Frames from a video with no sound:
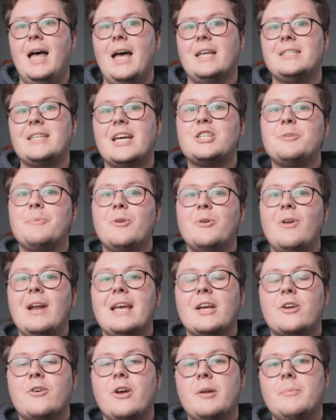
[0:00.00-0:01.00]
it's actually been really
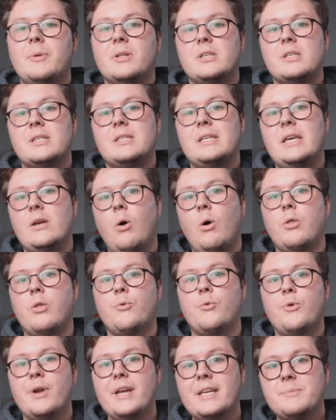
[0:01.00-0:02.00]
incredible to see all the
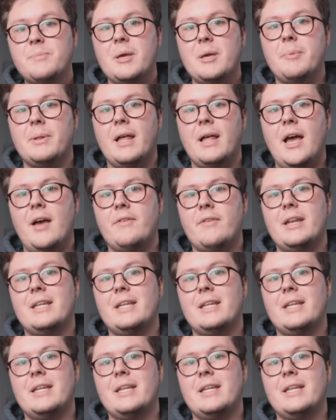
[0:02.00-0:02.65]
rigs people have.